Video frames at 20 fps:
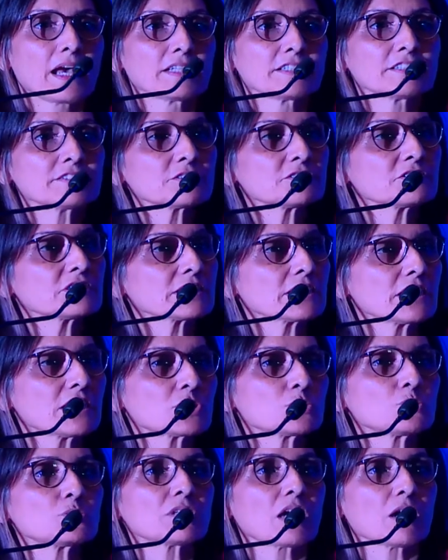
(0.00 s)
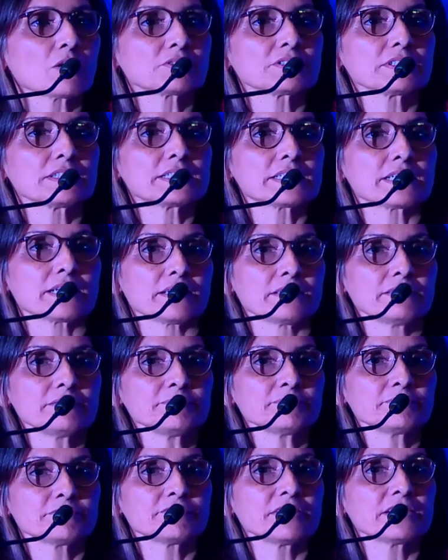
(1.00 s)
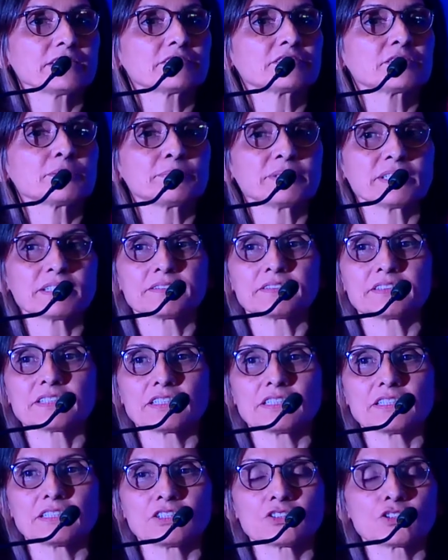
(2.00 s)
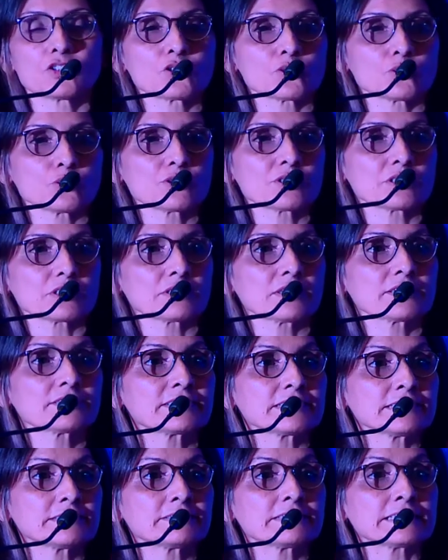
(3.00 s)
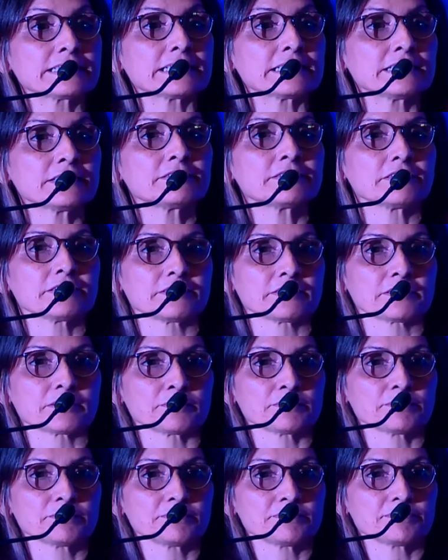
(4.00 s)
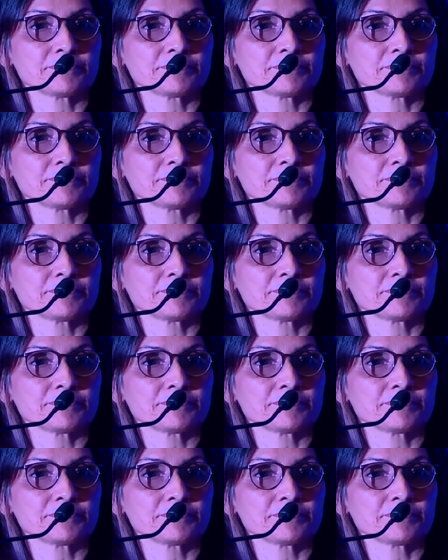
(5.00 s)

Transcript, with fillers: This is the year 2010 when CBSE introduced the CCE system.